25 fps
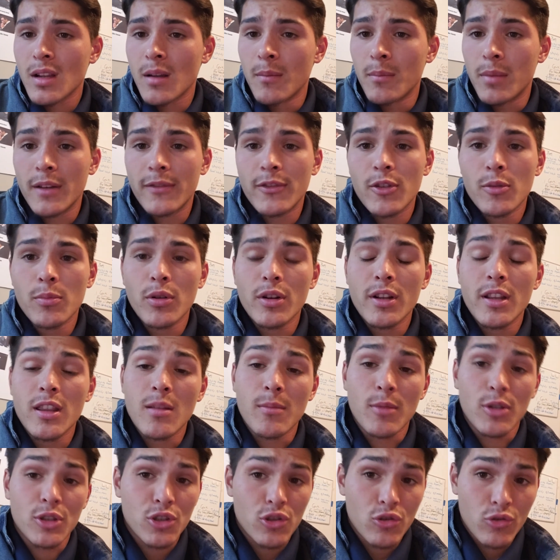But if you're putting
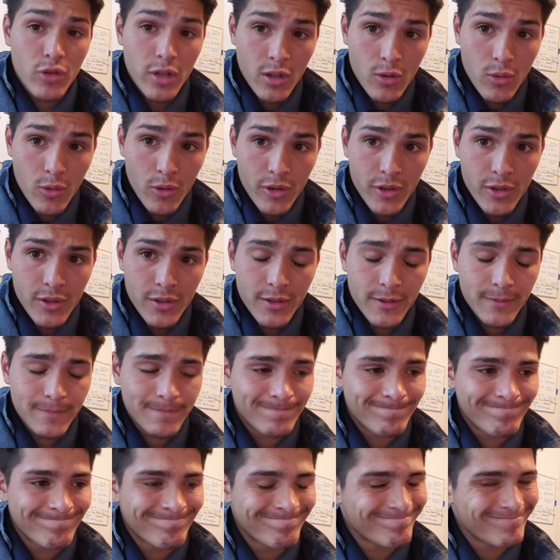them on street corners,
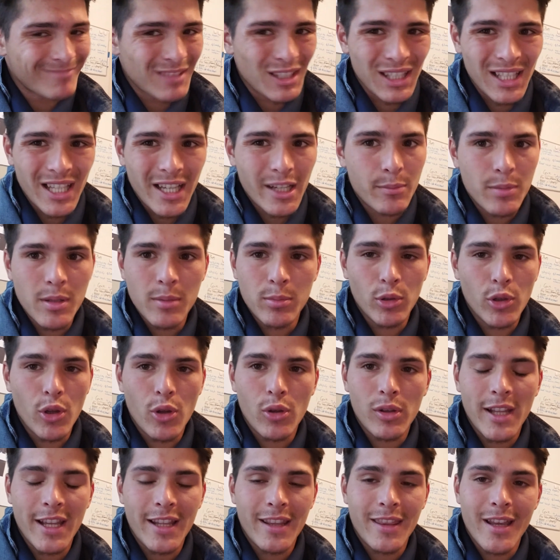a lot of people
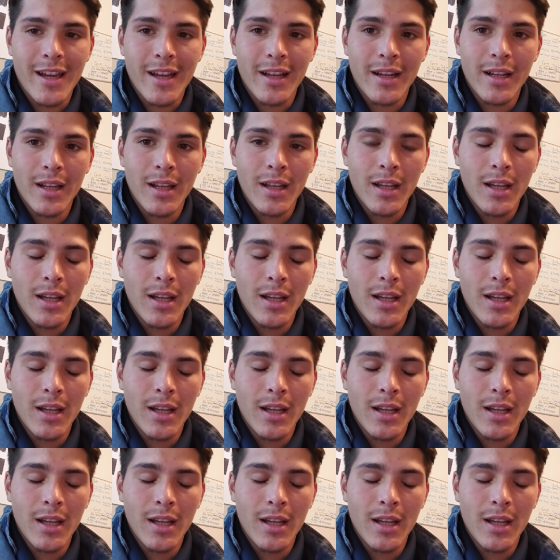don't like that.